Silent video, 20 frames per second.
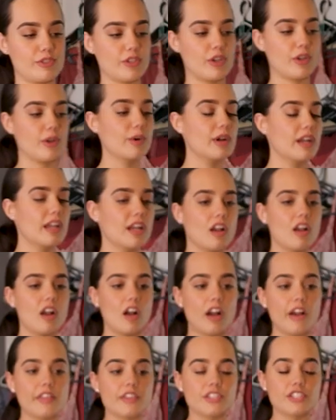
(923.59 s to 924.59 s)
So
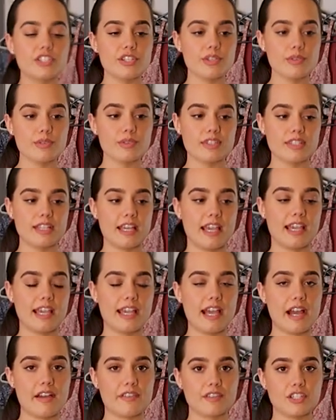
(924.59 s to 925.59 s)
on the
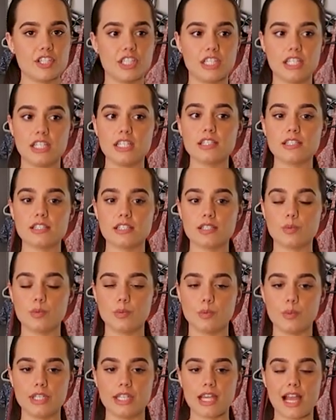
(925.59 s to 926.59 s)
Tuesday after Nice,
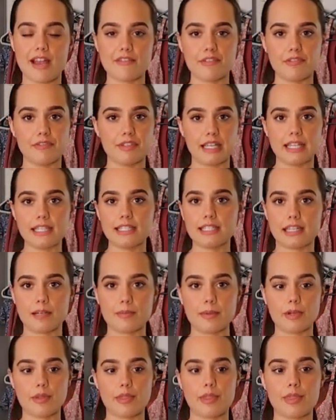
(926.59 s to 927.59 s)
we have a flight at
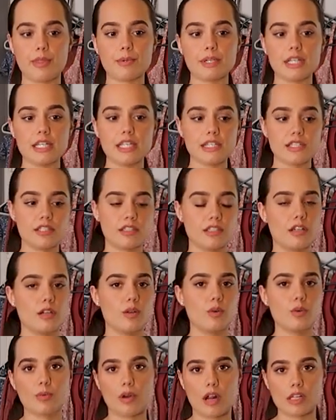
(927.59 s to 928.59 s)
about three,
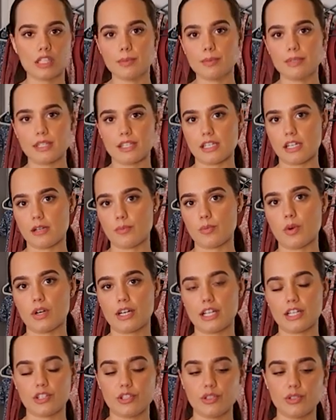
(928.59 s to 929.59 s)
so we'll probably be at the
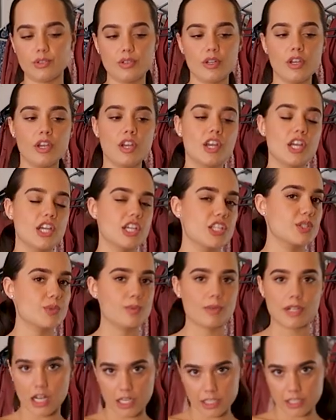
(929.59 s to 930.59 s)
airport at noon. So
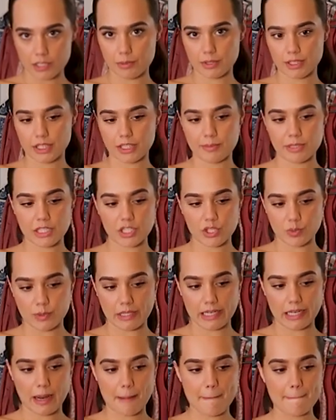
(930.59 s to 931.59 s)
we're not gonna really be
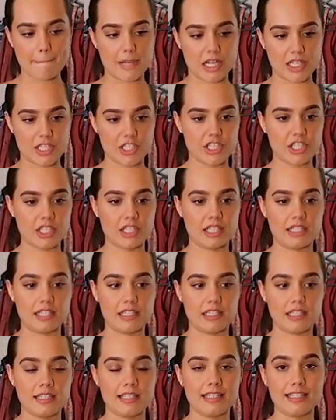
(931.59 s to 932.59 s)
doing much
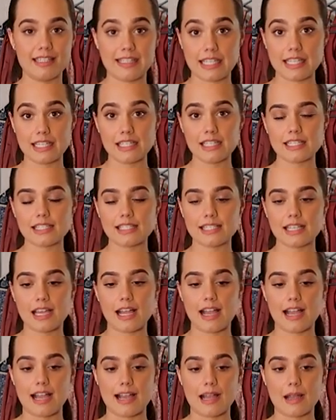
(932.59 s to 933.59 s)
in Nice
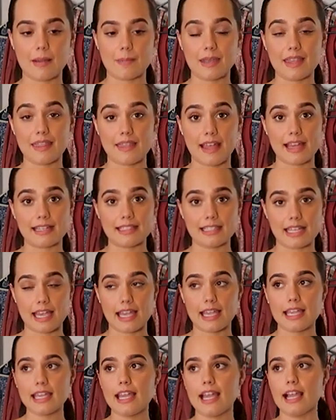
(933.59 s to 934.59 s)
um, in that
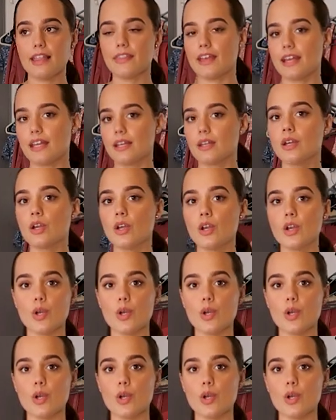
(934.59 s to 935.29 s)
day. And then